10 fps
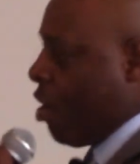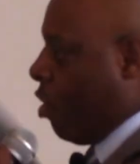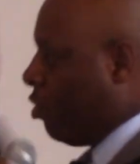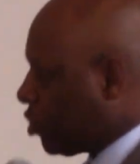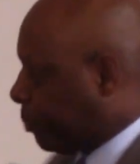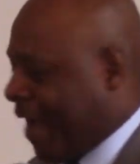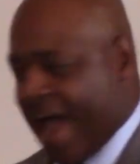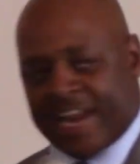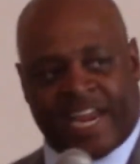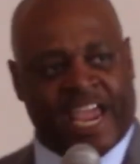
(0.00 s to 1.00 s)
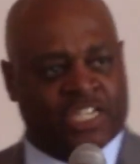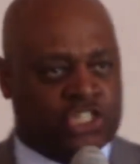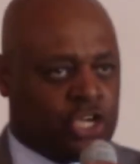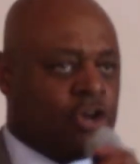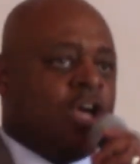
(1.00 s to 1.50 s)
who's plotting
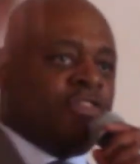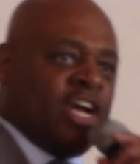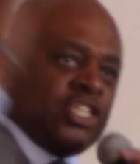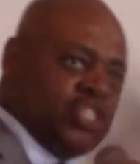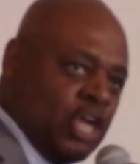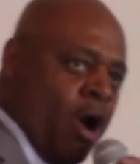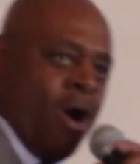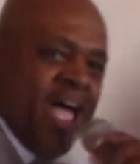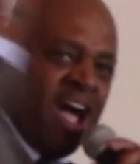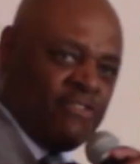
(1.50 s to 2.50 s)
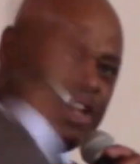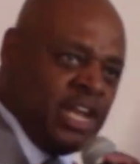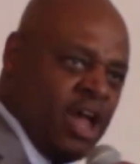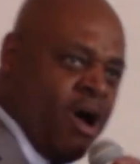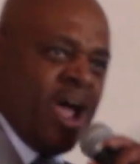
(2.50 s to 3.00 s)
against you, the joy of the
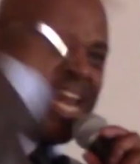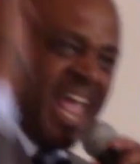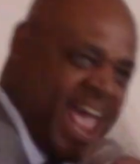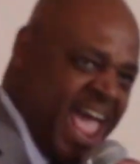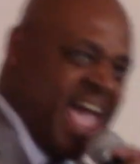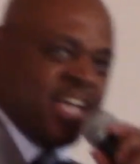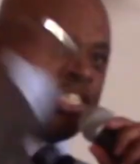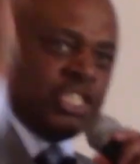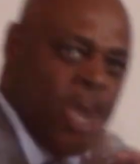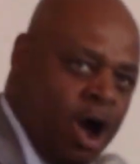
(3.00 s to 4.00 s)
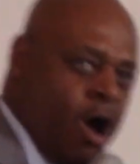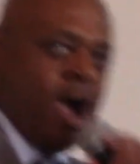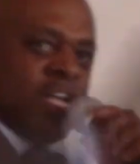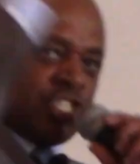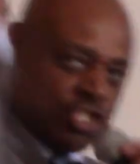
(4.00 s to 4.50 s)
Lord is
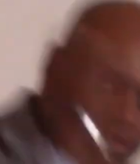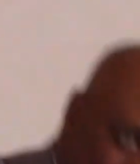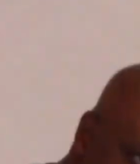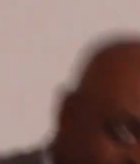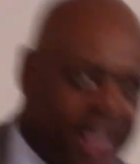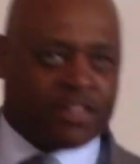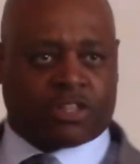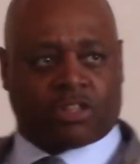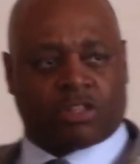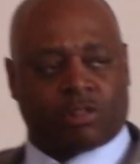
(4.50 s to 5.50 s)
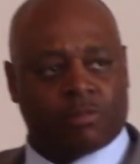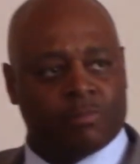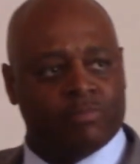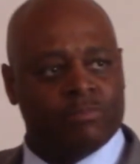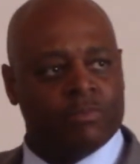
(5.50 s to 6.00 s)
your strength.
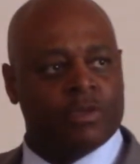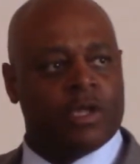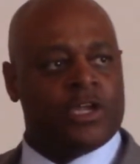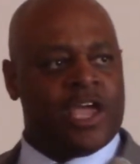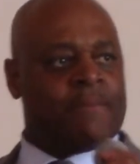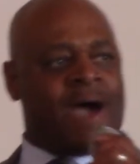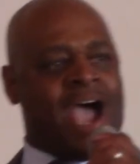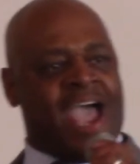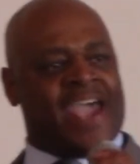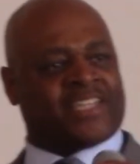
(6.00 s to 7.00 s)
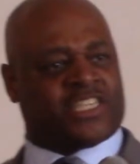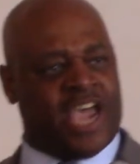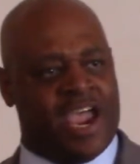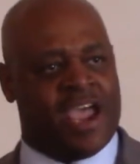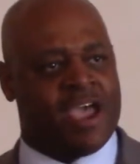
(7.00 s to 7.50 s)
Nehemiah
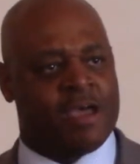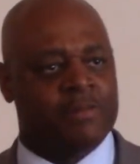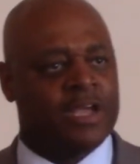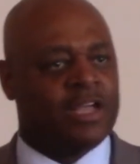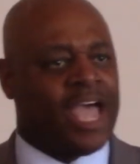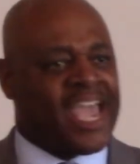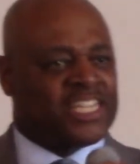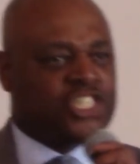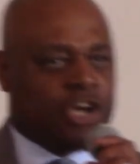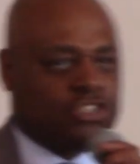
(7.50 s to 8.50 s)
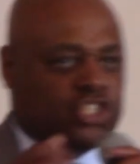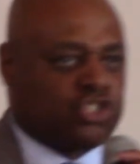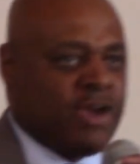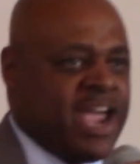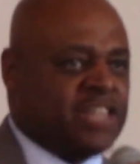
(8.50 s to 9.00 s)
8:10. It's your
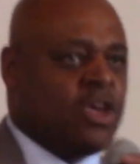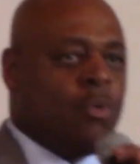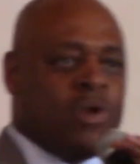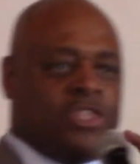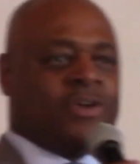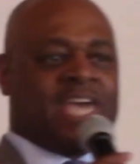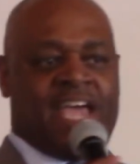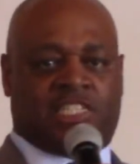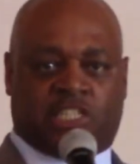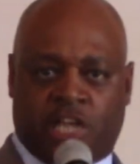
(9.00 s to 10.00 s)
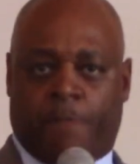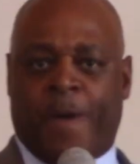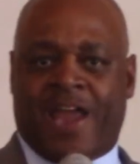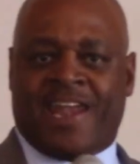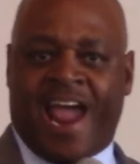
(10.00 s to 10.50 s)
strength when you can't sleep
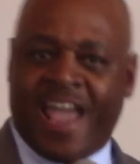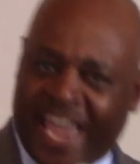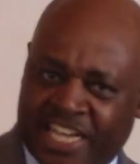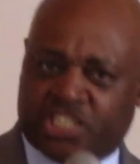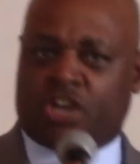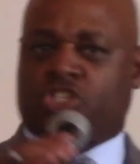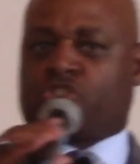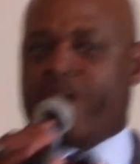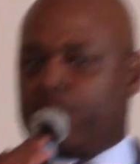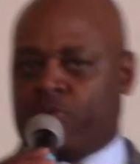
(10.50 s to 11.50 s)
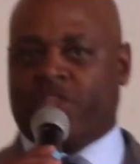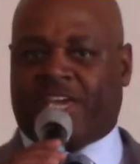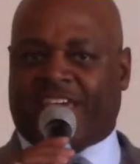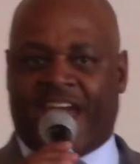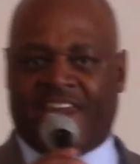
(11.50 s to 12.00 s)
at night. It's your strength when
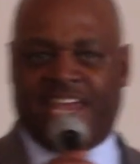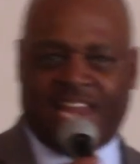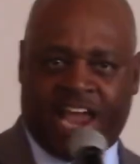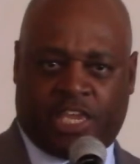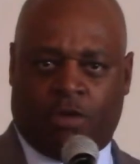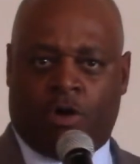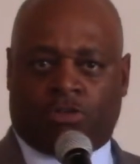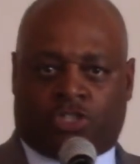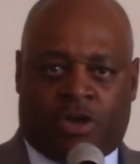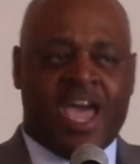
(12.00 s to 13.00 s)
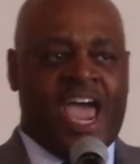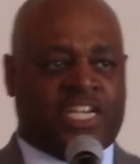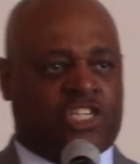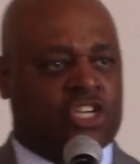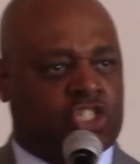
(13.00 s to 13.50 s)
you can't eat like you want to.
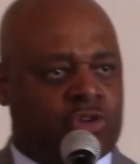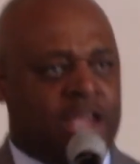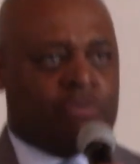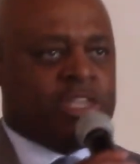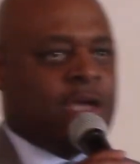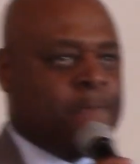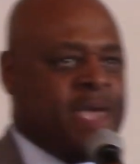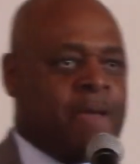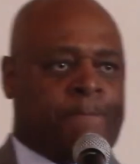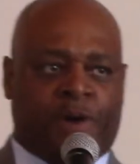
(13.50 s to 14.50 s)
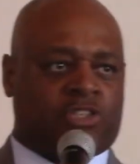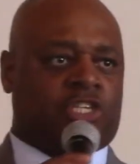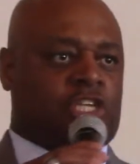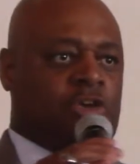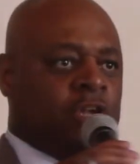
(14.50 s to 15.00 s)
It's your strength when you're being
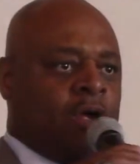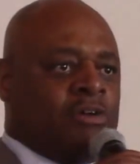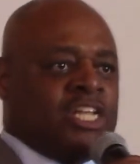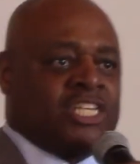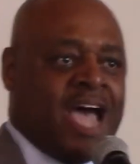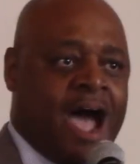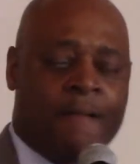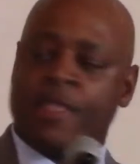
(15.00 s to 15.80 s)
persecuted on the job,